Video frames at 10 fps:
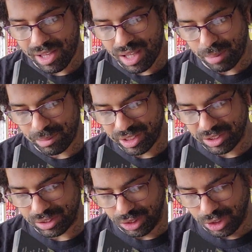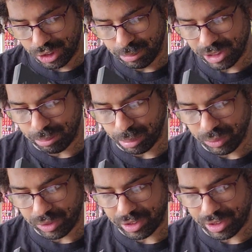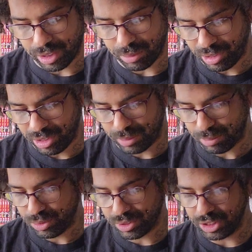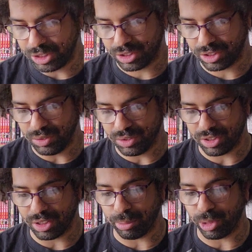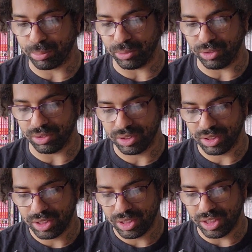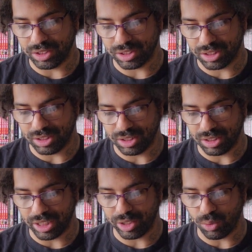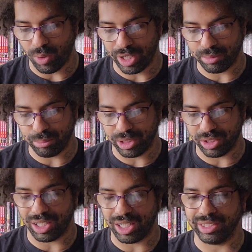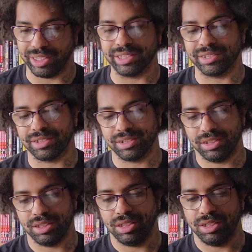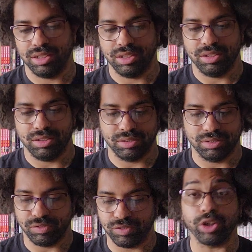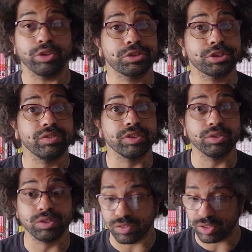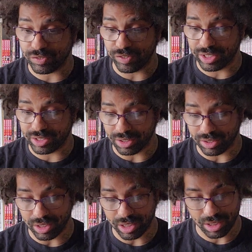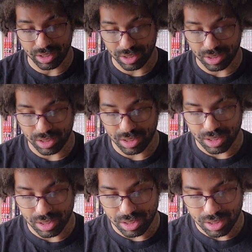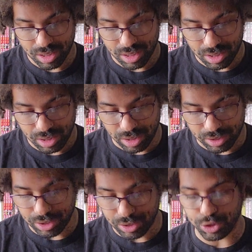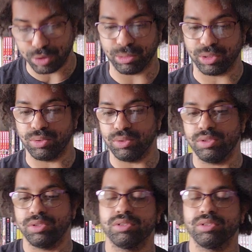I mean, there's a little bit of blue in there, but it's mostly just using a purple and just letting white be your highlights. For all you Steven Universe fans out there. This is super cool.